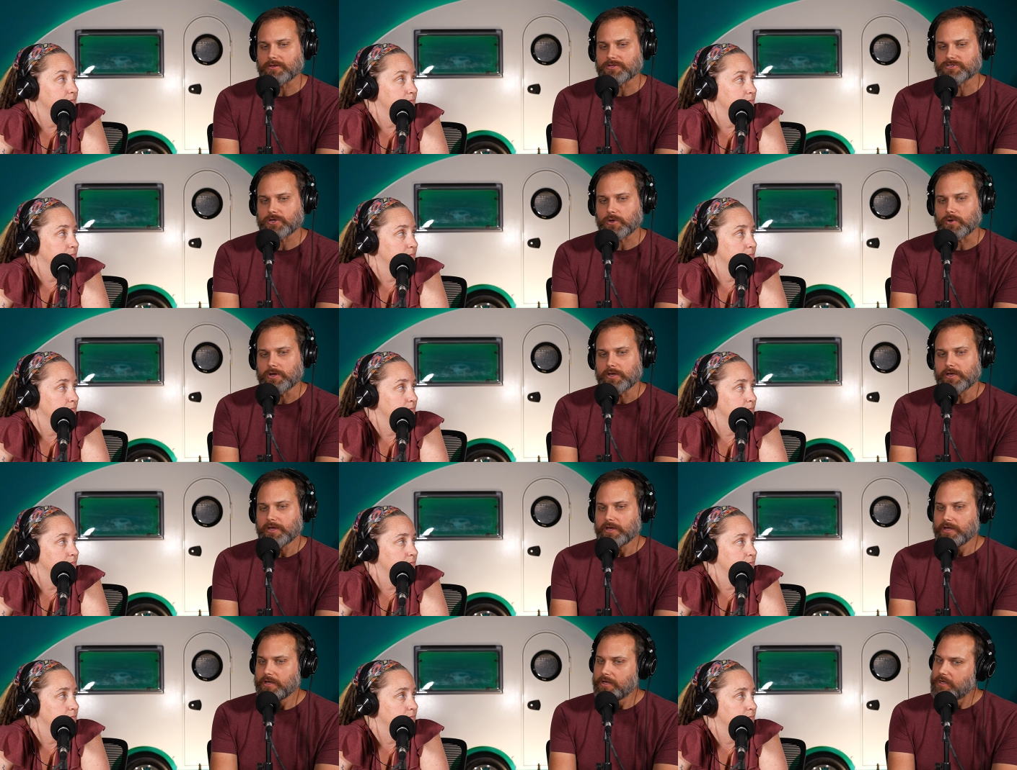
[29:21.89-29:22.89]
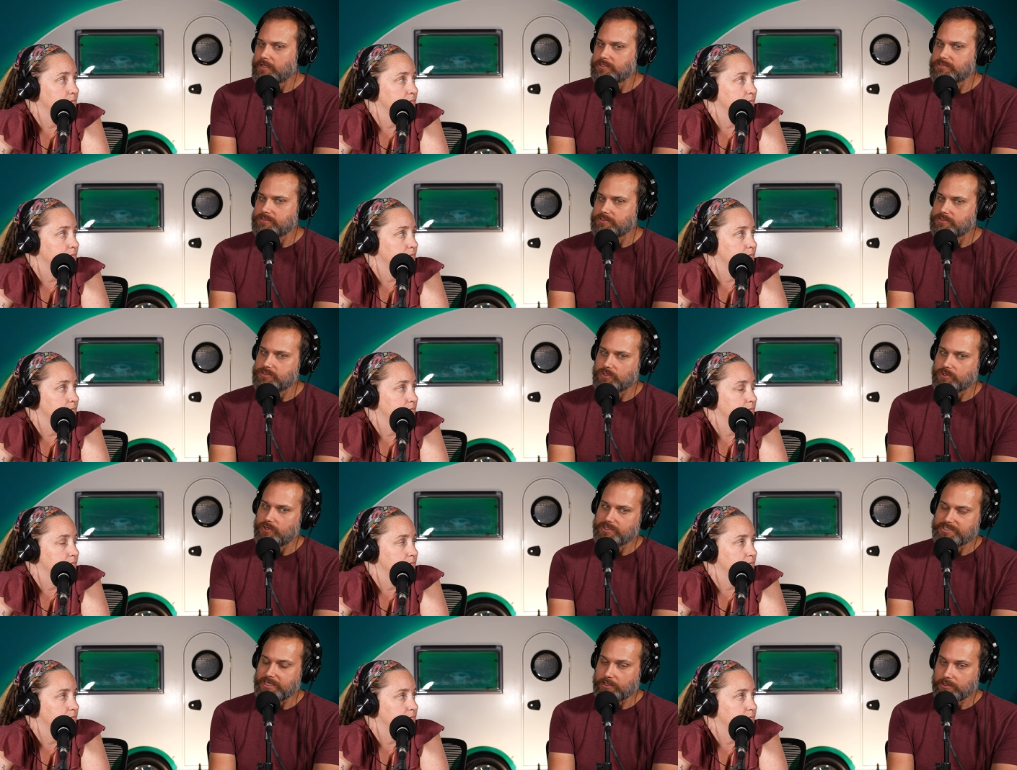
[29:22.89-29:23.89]
Speaker 1: so so
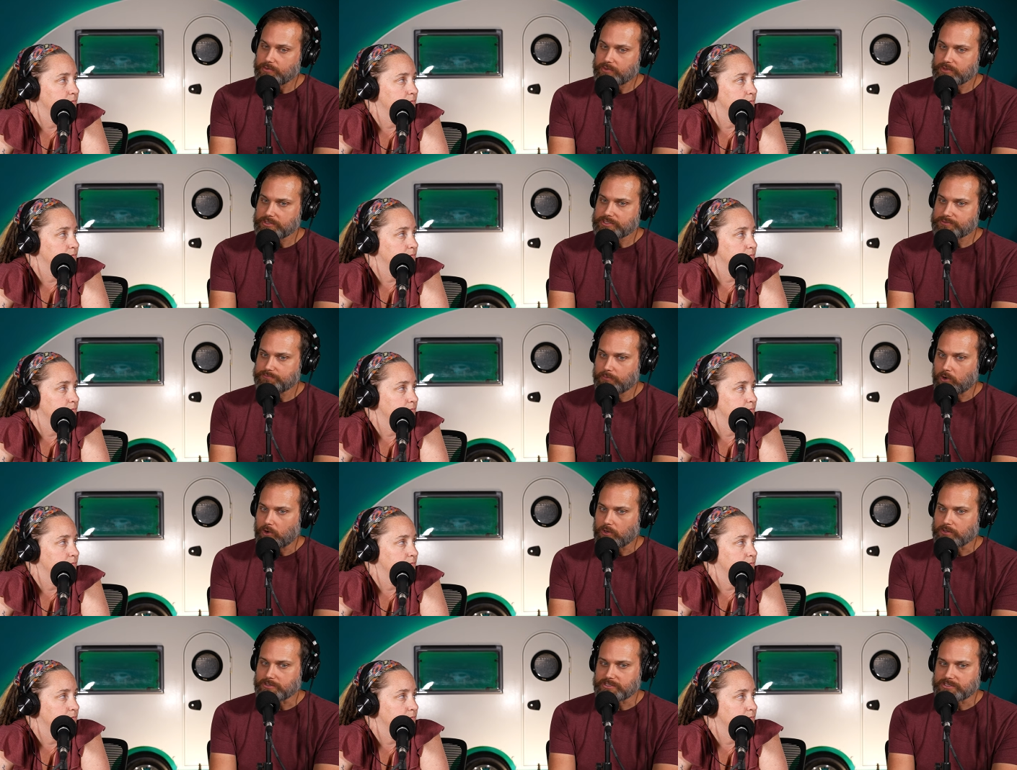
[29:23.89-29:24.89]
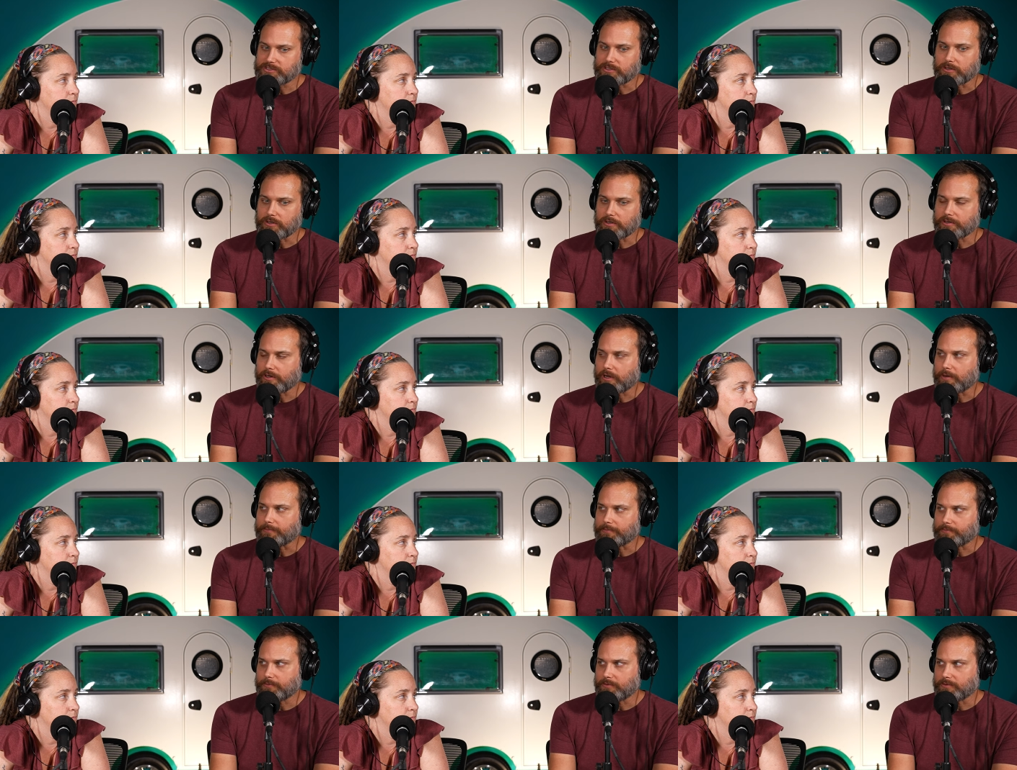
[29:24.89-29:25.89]
you're dealing with a small
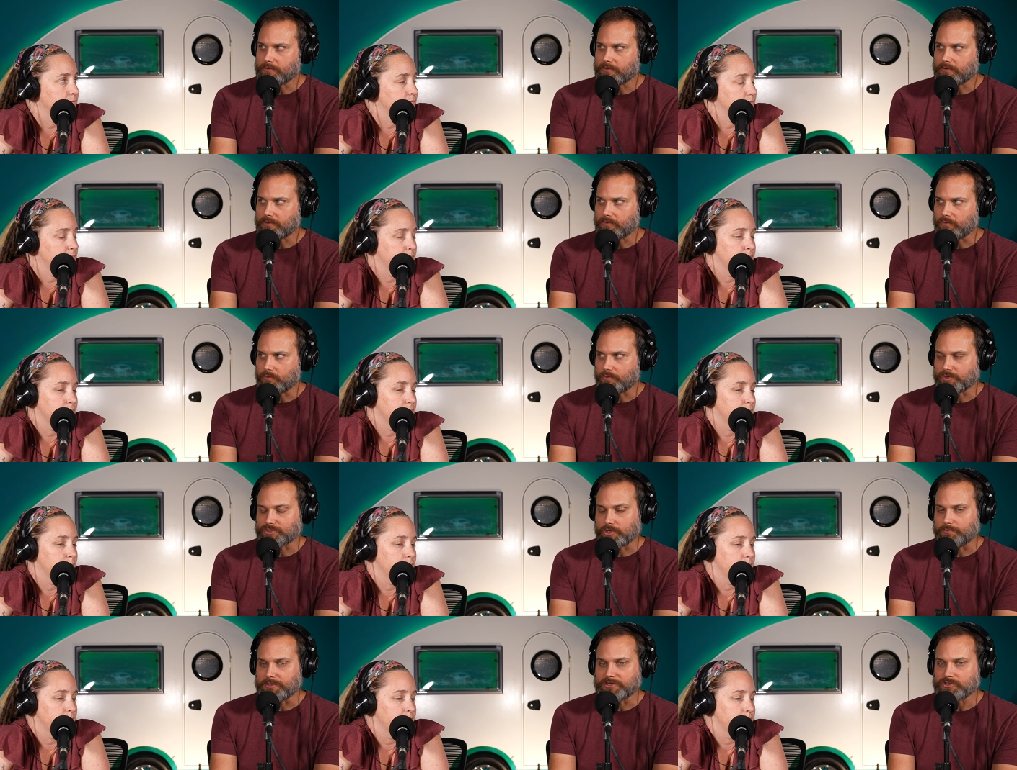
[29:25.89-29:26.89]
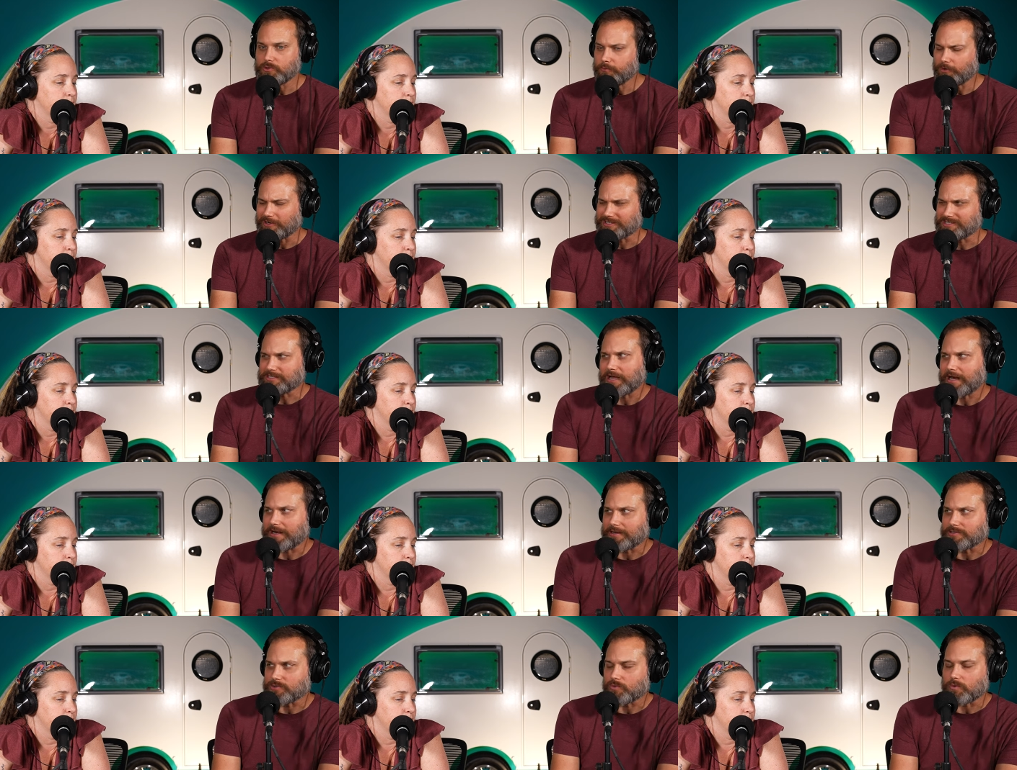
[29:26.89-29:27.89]
startup, which could be super
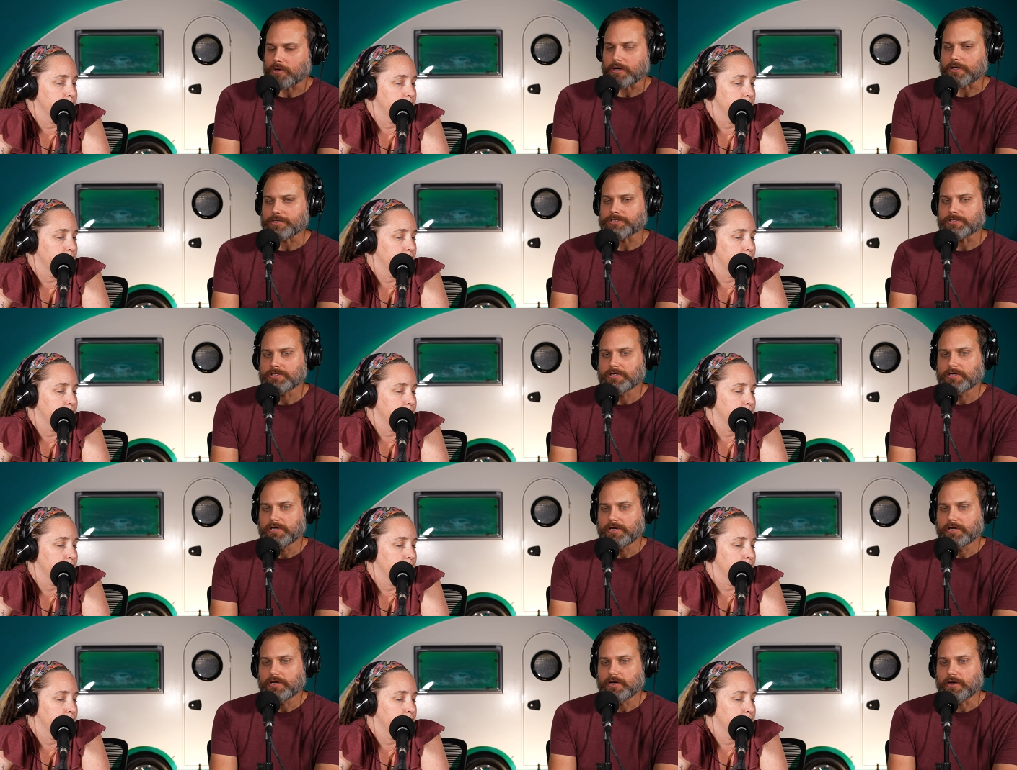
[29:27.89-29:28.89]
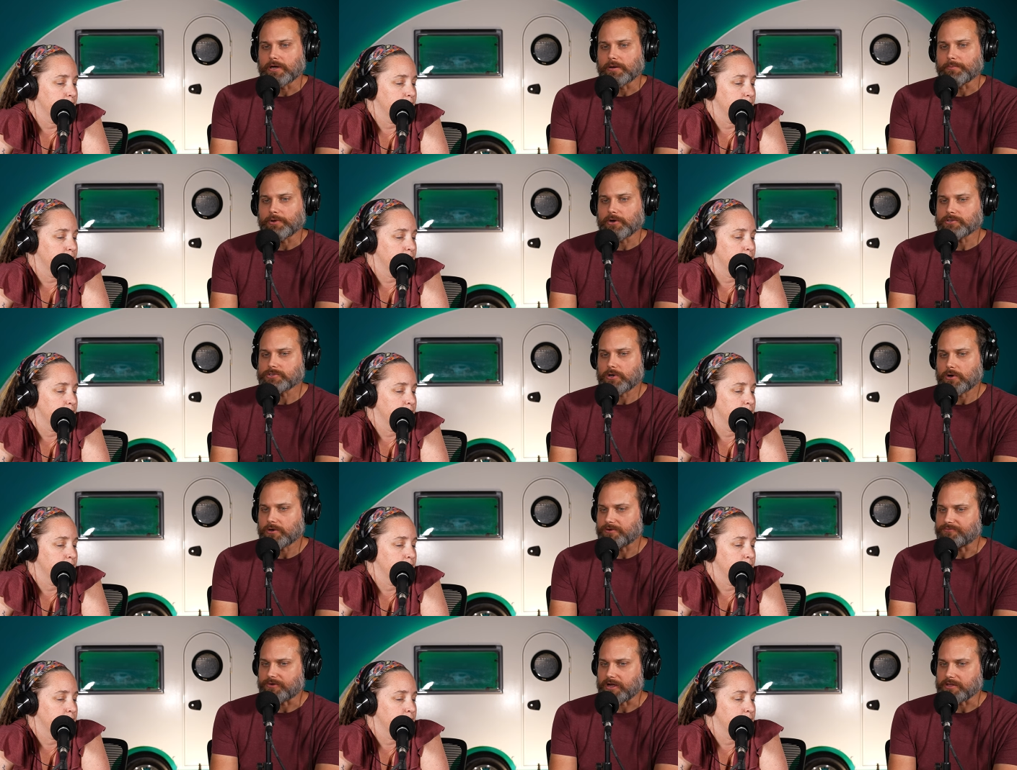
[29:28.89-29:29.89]
exciting to watch, uh, but also
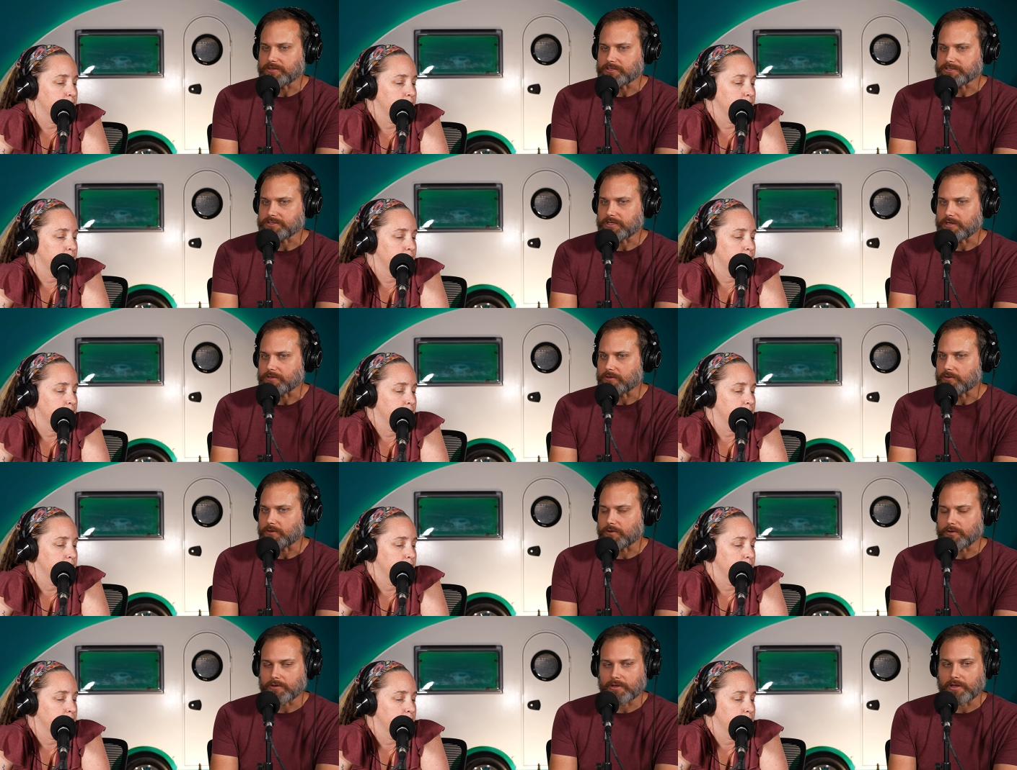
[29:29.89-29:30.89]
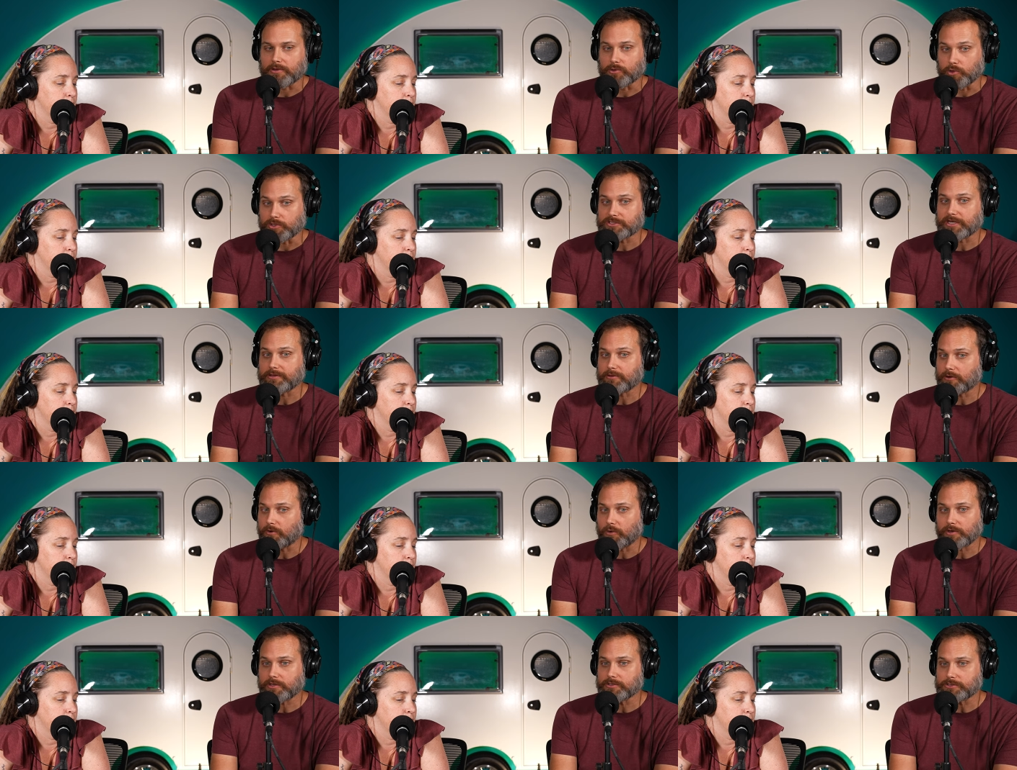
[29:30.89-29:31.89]
hard to find this thing. They're going. It looks like they're
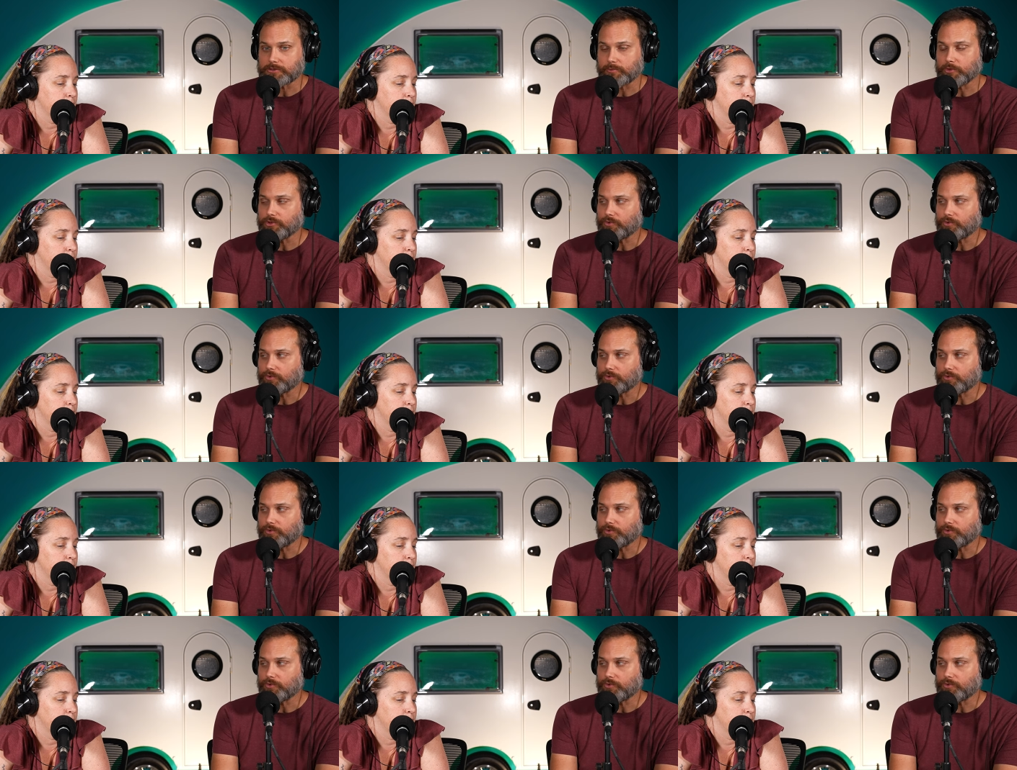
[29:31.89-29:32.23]
going consumer